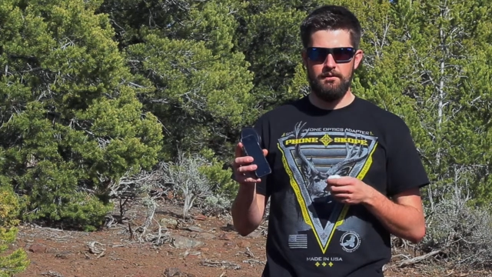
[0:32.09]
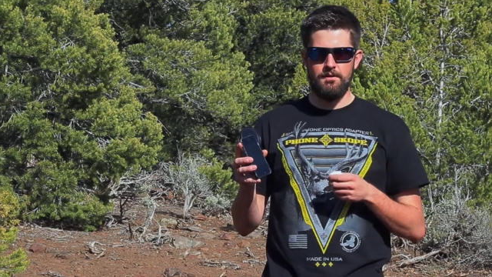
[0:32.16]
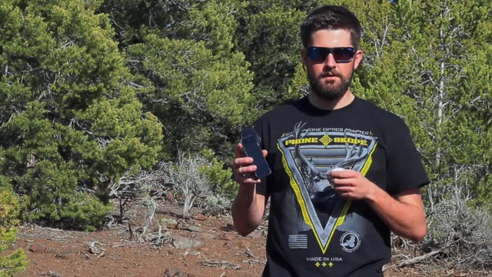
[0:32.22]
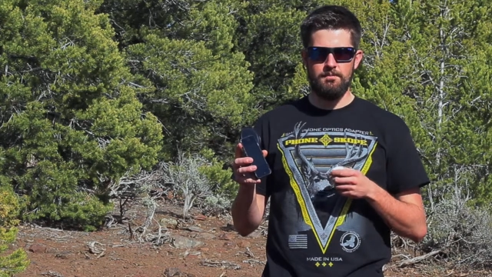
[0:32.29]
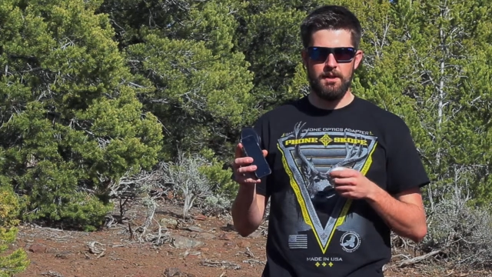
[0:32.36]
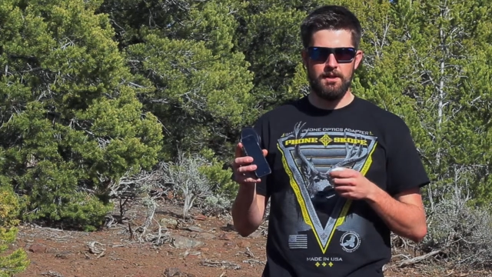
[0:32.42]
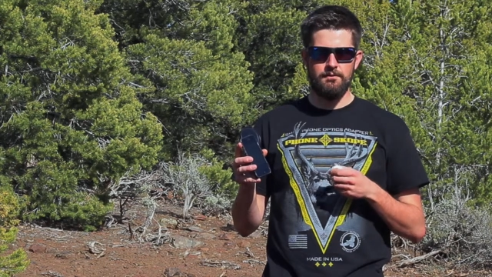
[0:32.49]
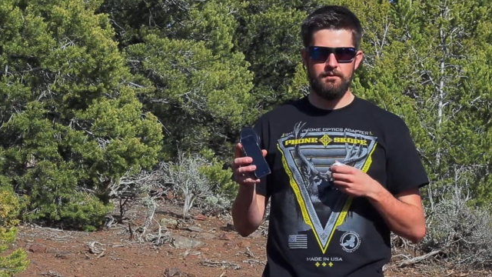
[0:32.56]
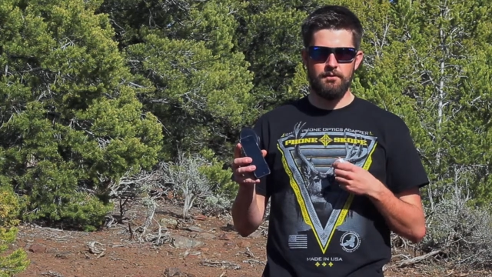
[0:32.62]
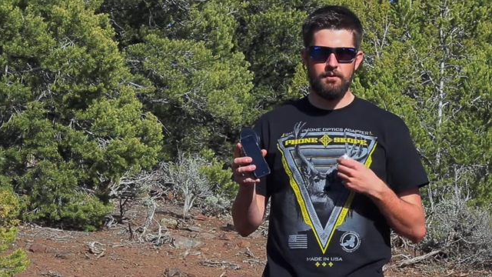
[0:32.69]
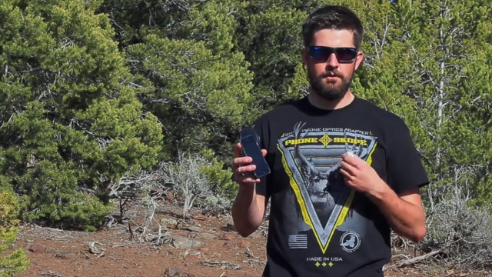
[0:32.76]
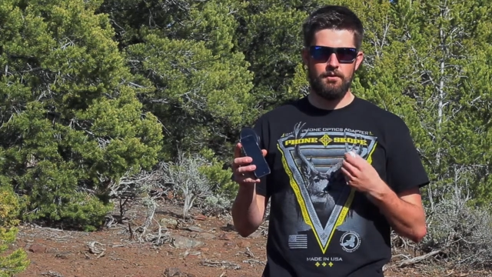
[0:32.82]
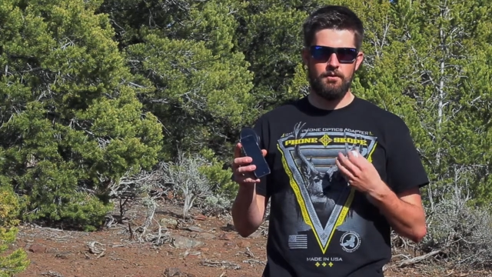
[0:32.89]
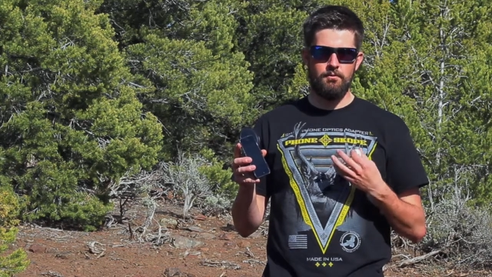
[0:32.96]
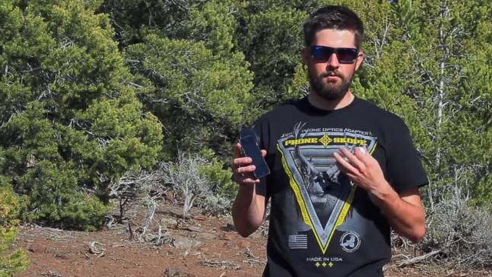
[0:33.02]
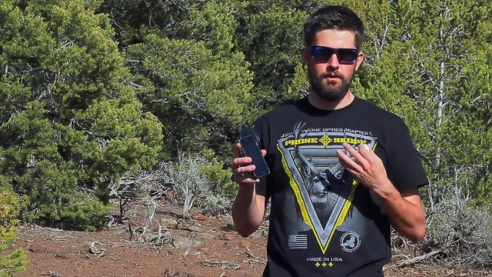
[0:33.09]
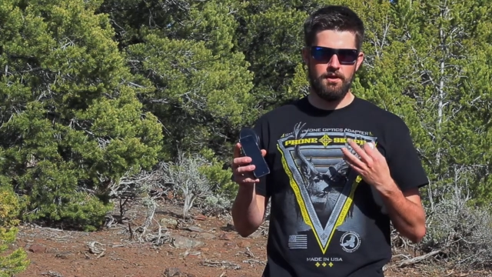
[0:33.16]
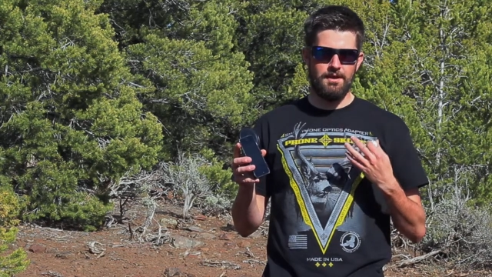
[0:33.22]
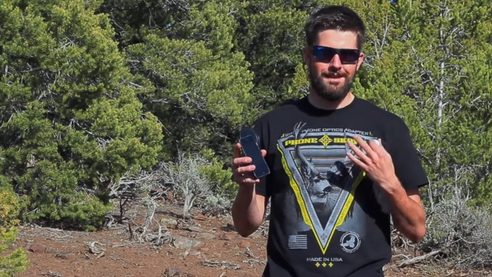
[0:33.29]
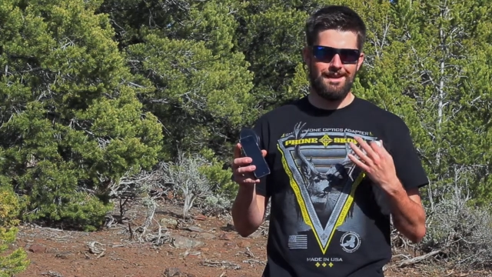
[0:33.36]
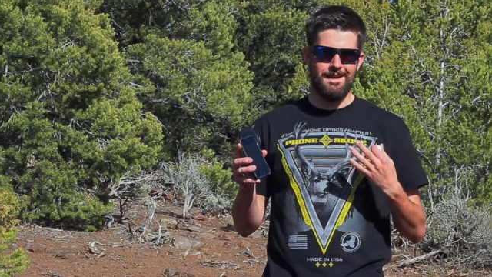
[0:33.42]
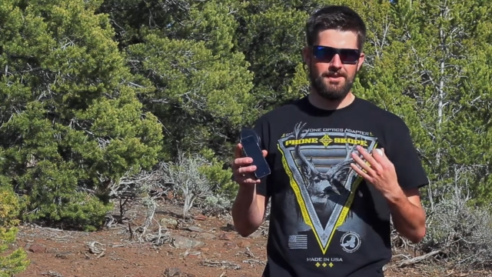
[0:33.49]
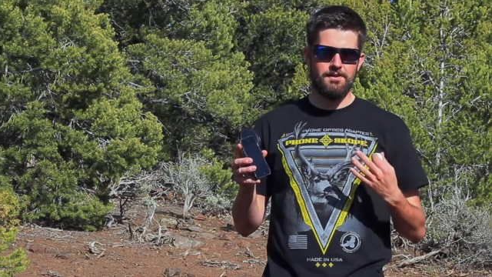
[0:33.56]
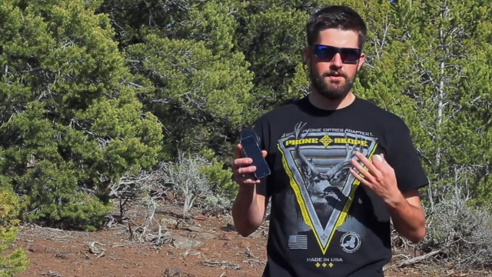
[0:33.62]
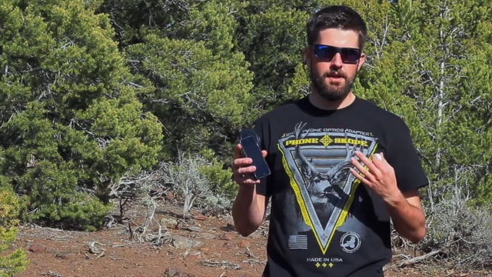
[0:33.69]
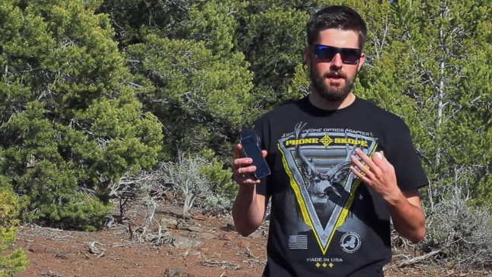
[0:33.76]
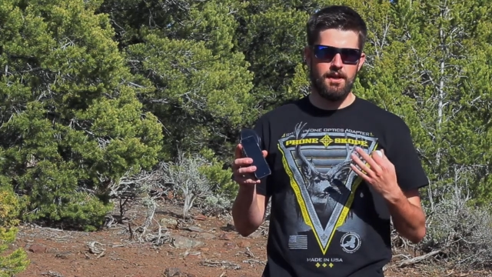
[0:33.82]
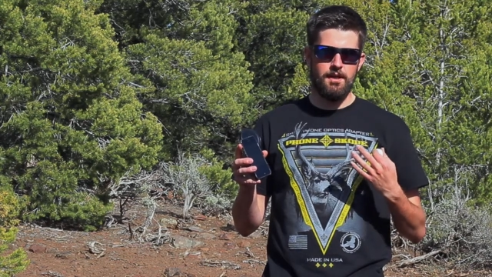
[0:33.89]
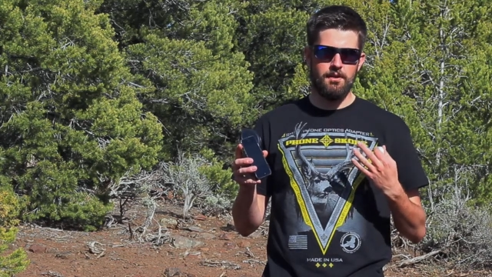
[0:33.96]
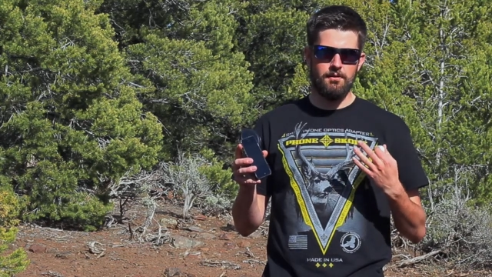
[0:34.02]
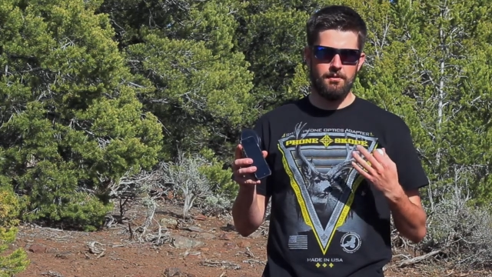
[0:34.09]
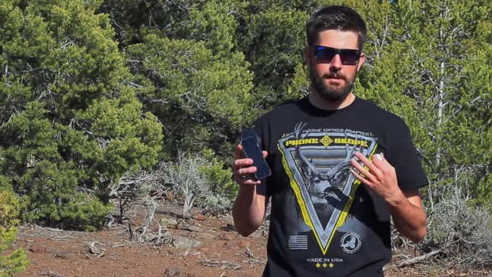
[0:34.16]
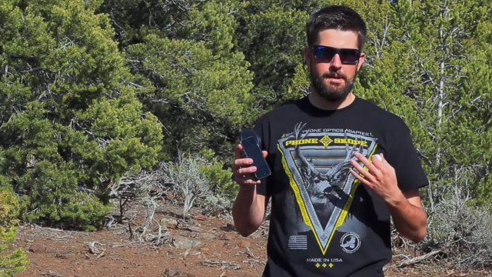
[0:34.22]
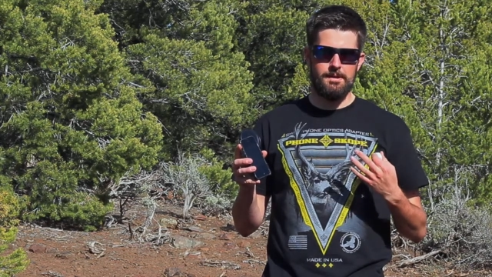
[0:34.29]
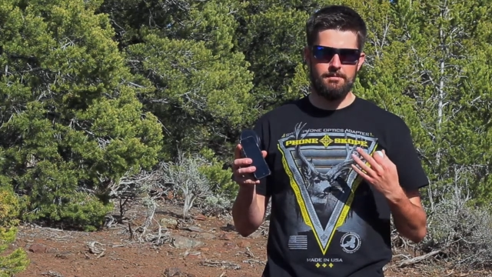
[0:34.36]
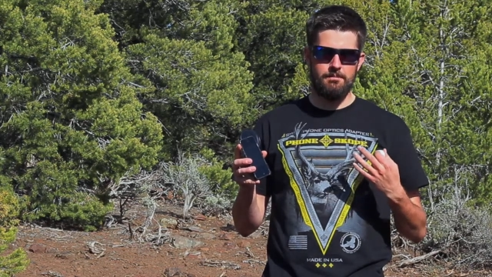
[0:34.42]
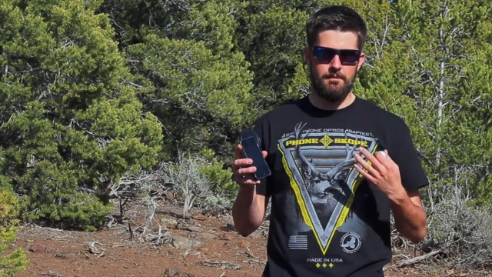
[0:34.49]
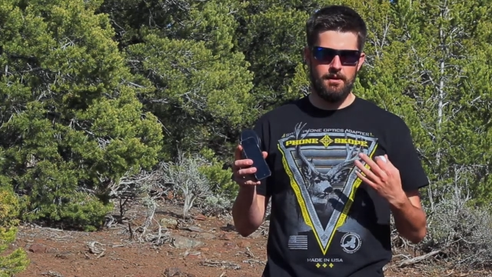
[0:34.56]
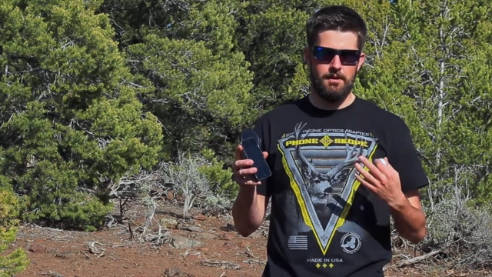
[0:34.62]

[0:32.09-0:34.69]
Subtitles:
Just makes for really nice, steady, crisp